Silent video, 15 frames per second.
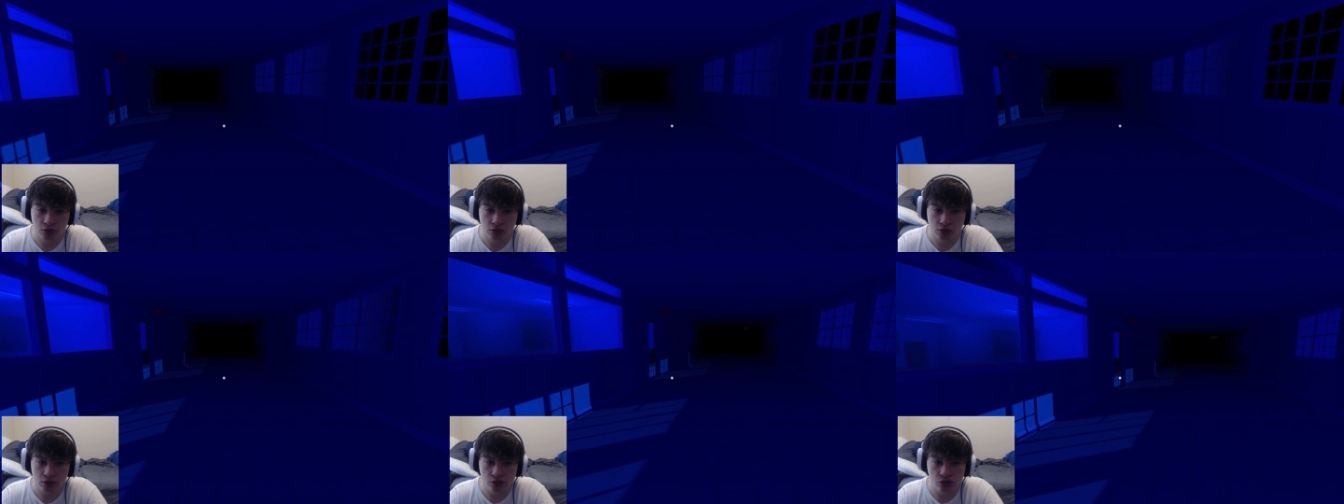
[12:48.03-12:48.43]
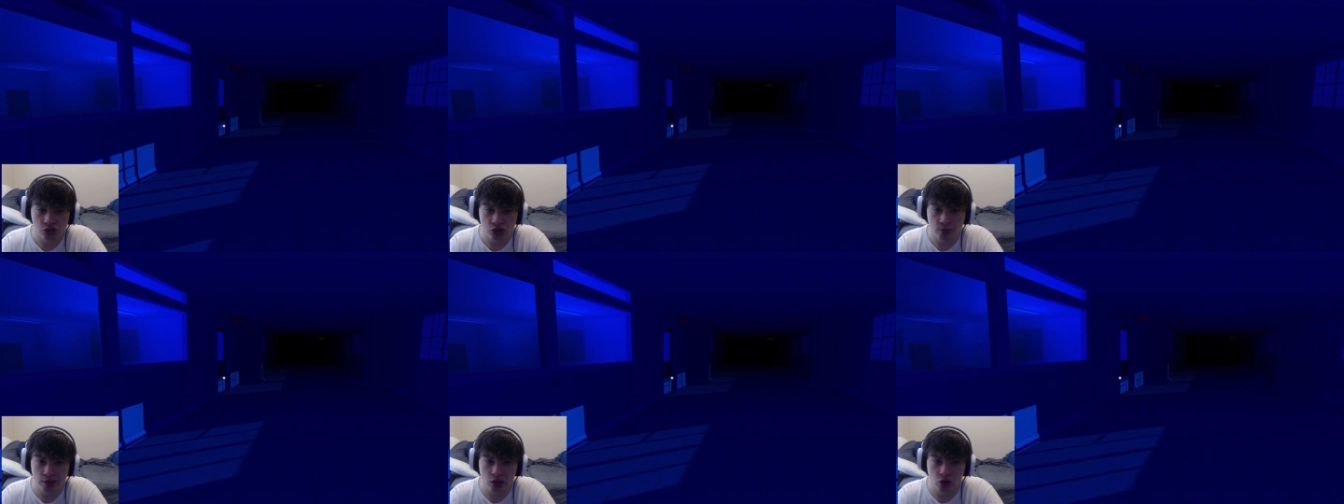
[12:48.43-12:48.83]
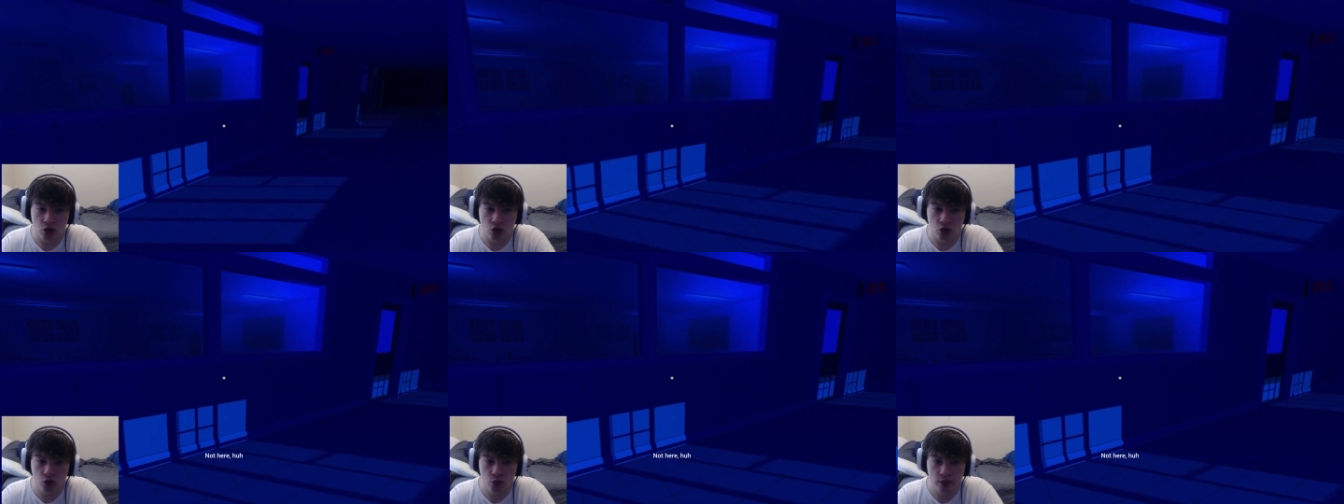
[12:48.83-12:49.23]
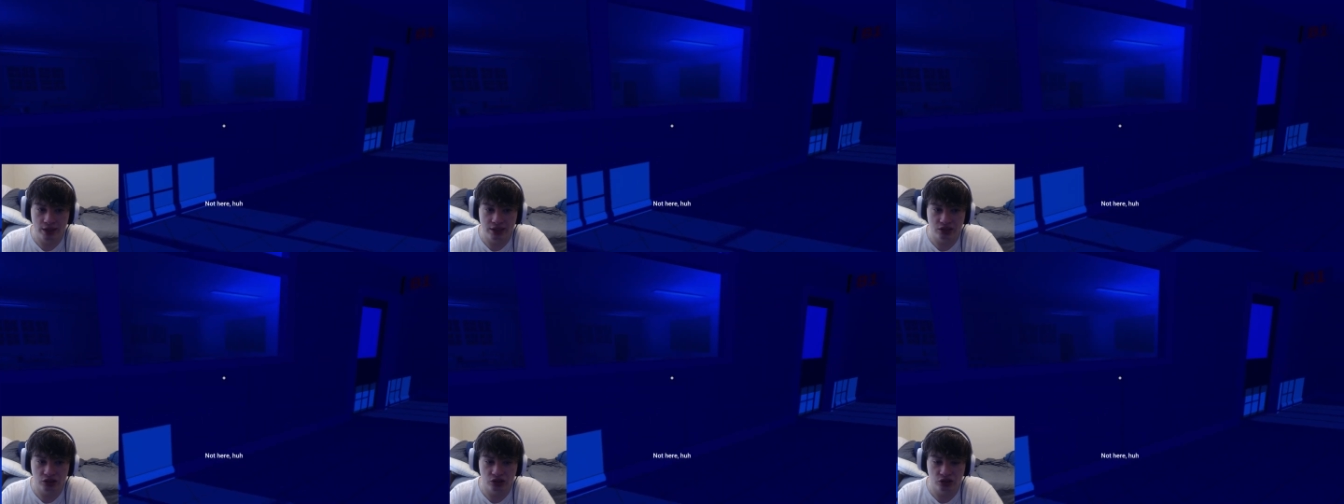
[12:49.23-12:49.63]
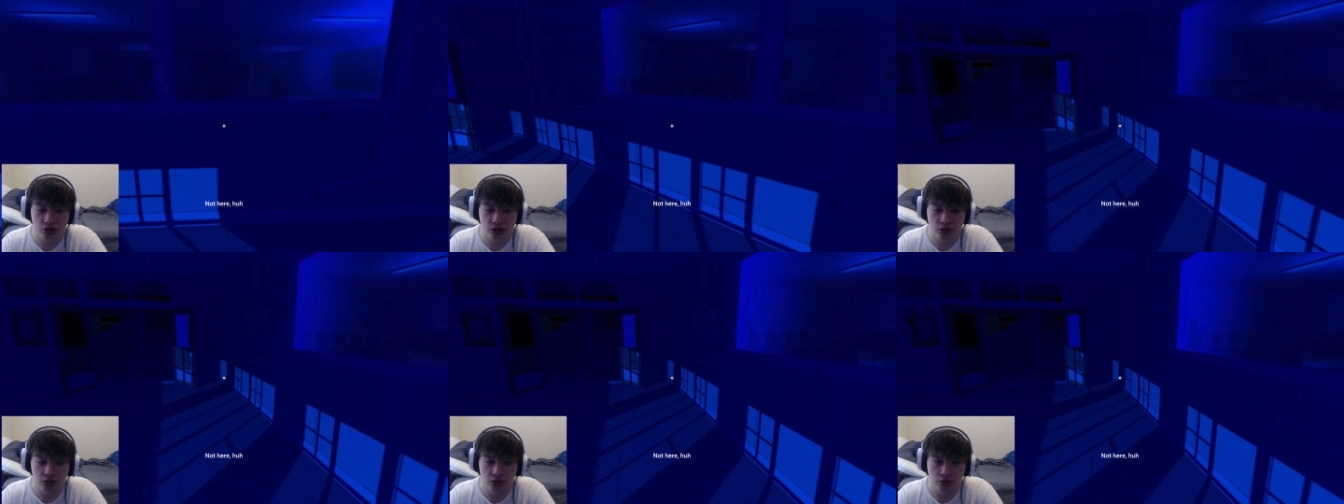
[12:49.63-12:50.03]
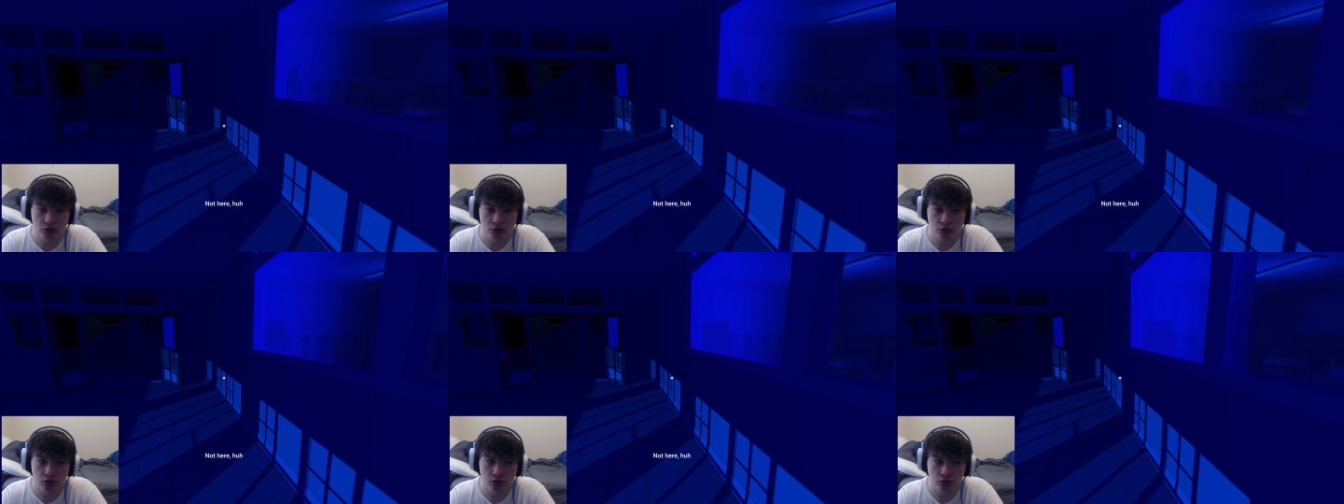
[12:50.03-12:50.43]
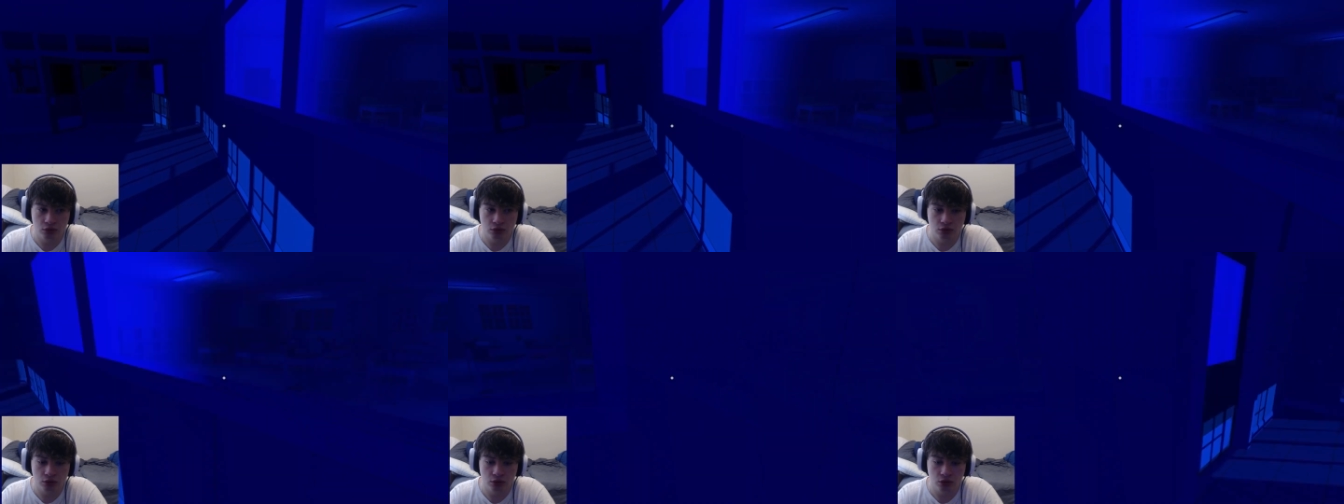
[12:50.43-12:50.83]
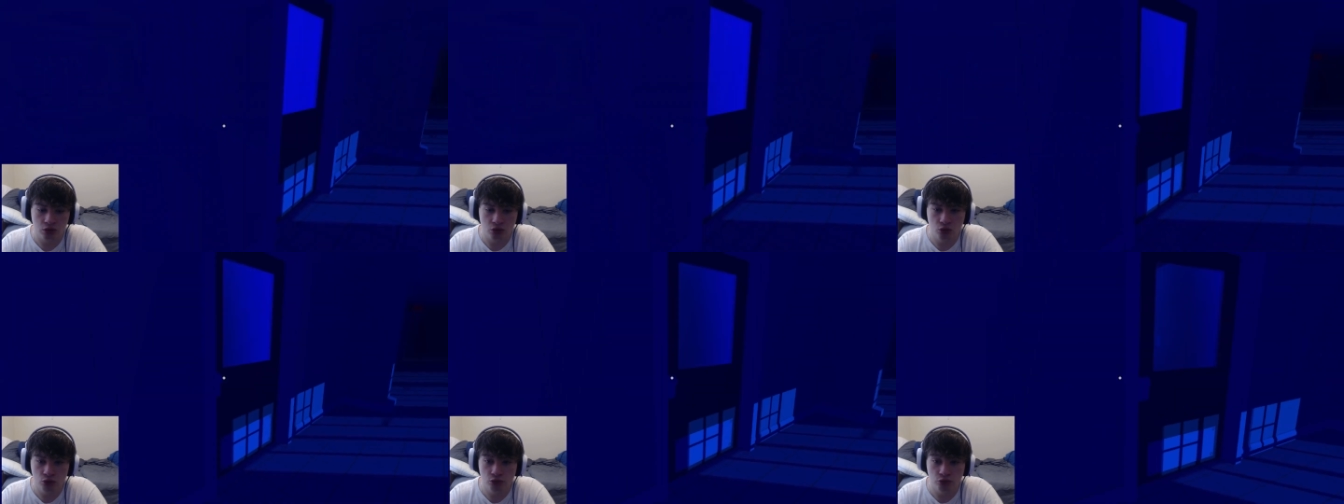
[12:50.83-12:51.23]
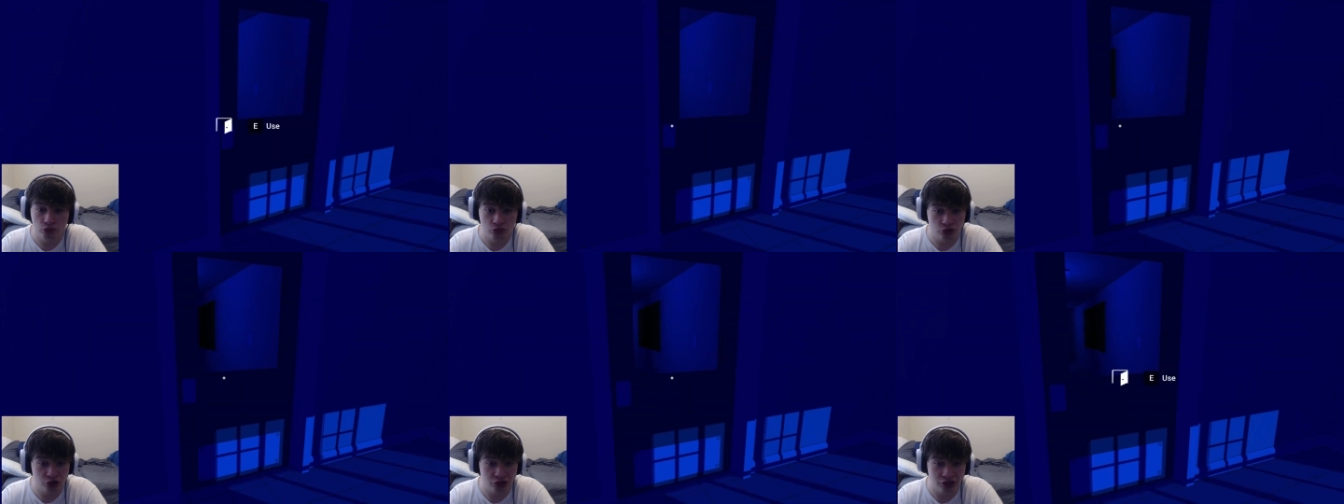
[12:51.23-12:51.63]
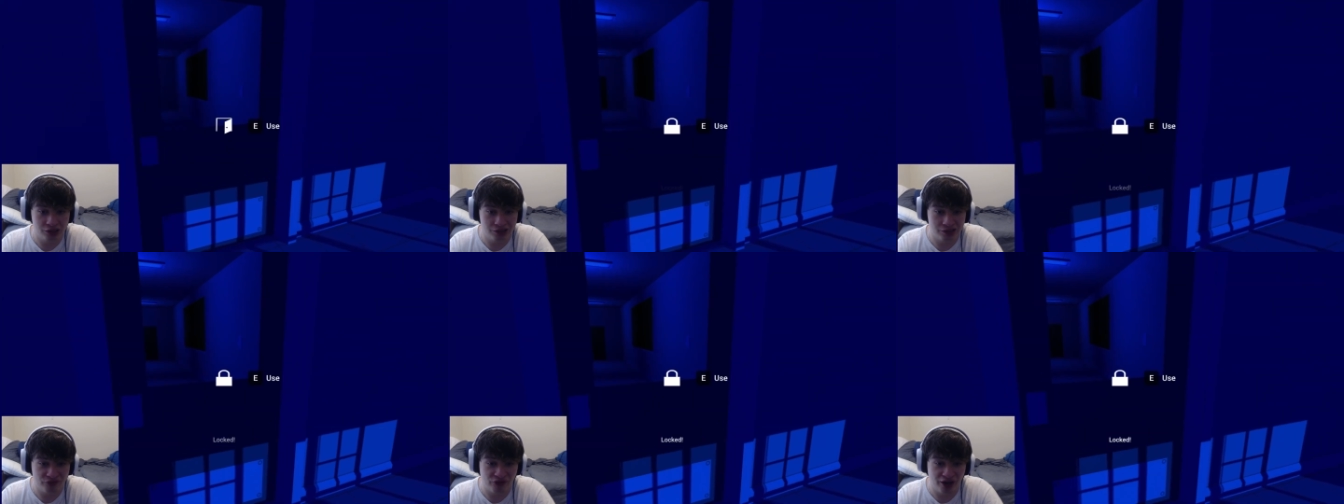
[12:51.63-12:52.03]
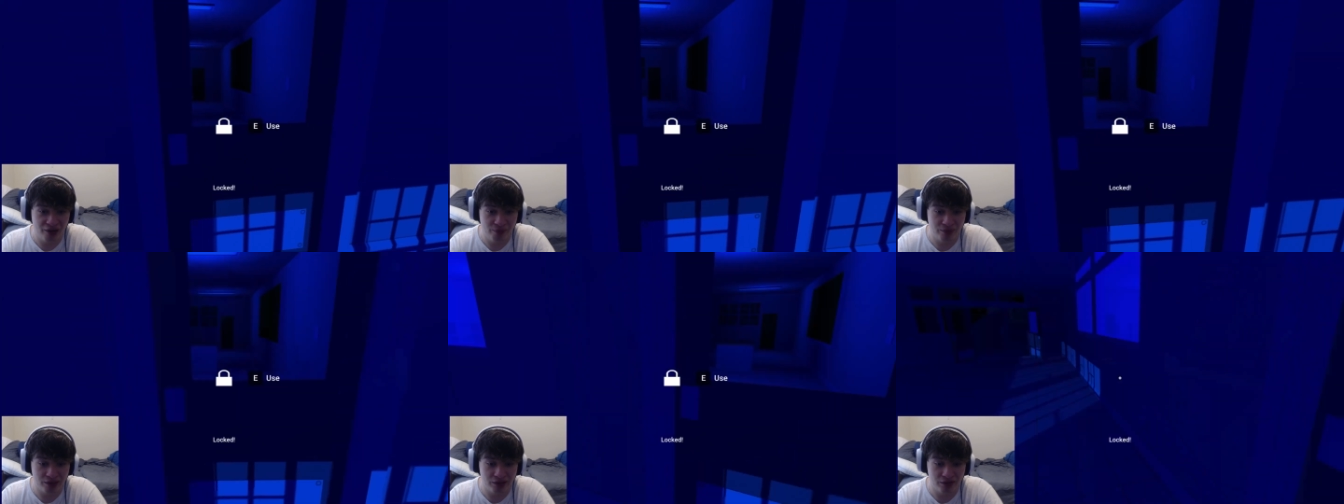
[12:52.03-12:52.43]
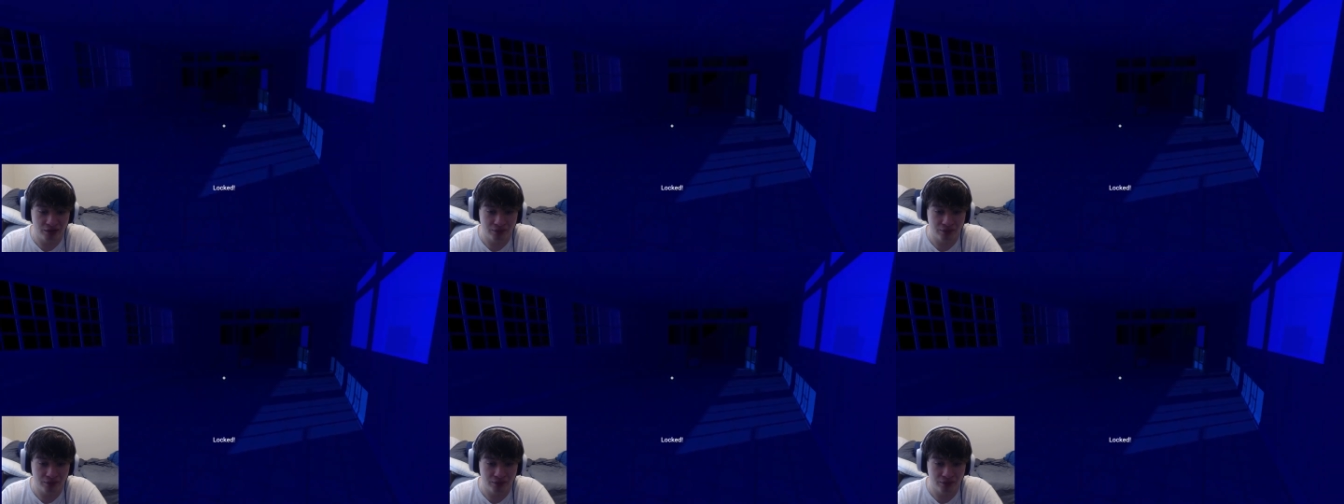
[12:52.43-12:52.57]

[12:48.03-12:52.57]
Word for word: There's so many hallways and shit. Oh, she didn't find me.